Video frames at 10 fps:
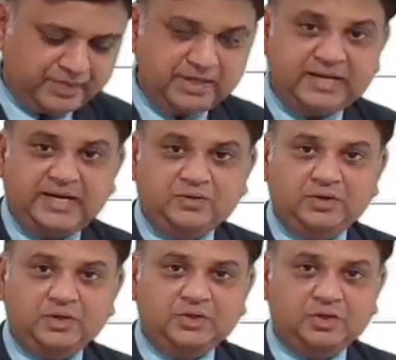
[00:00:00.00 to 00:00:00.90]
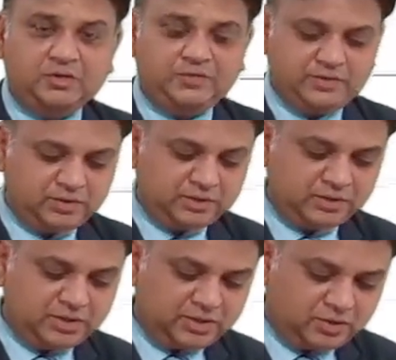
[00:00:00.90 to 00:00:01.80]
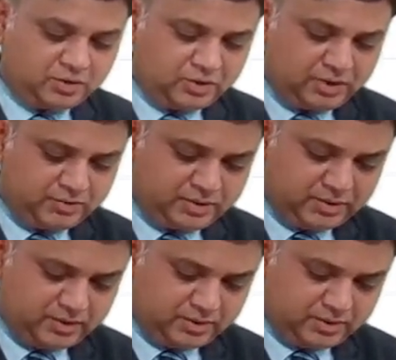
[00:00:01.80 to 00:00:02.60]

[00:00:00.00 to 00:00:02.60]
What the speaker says: calculation of return on equity.